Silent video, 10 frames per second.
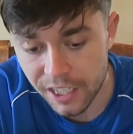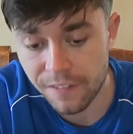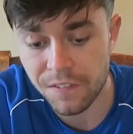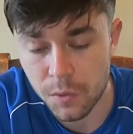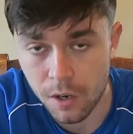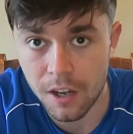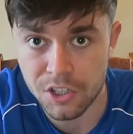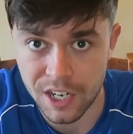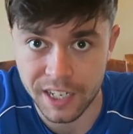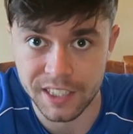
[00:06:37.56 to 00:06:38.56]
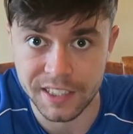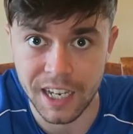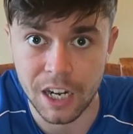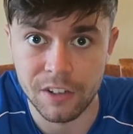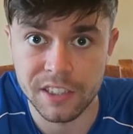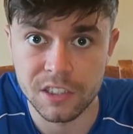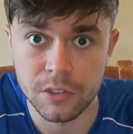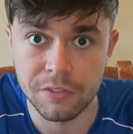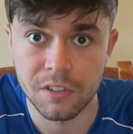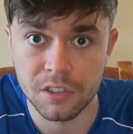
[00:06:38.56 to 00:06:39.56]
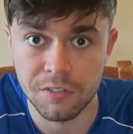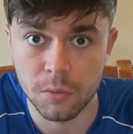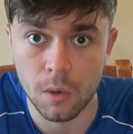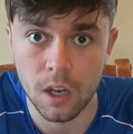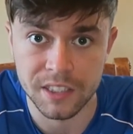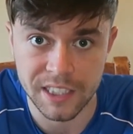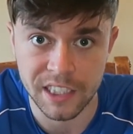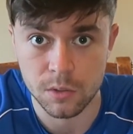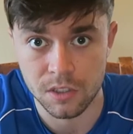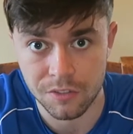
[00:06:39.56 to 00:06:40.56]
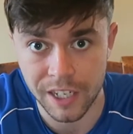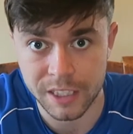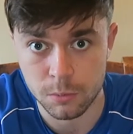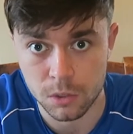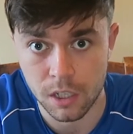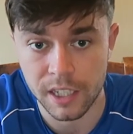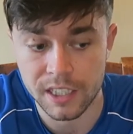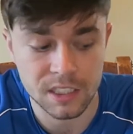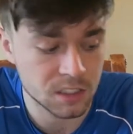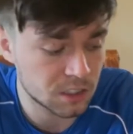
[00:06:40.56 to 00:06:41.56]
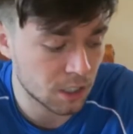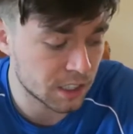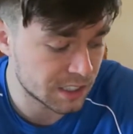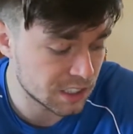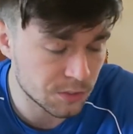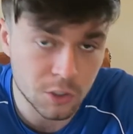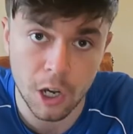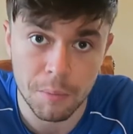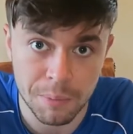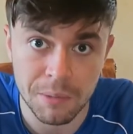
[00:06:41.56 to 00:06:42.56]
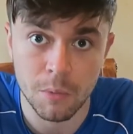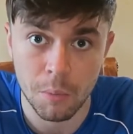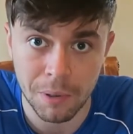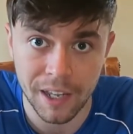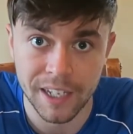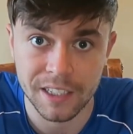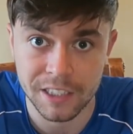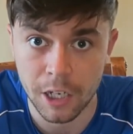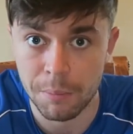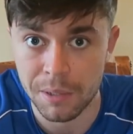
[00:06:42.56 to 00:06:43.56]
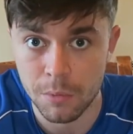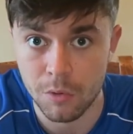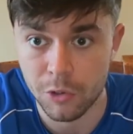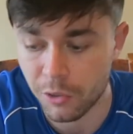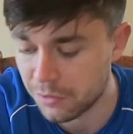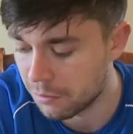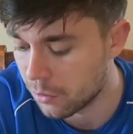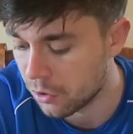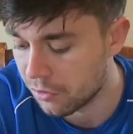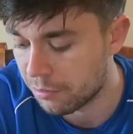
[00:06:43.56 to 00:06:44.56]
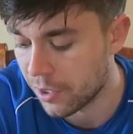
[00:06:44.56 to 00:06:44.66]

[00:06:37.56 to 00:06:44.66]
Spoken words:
If you are tracking your calories and you're doing something what I teach, which is flexible dieting, you've got a bit more play and you've got a bit more room to move.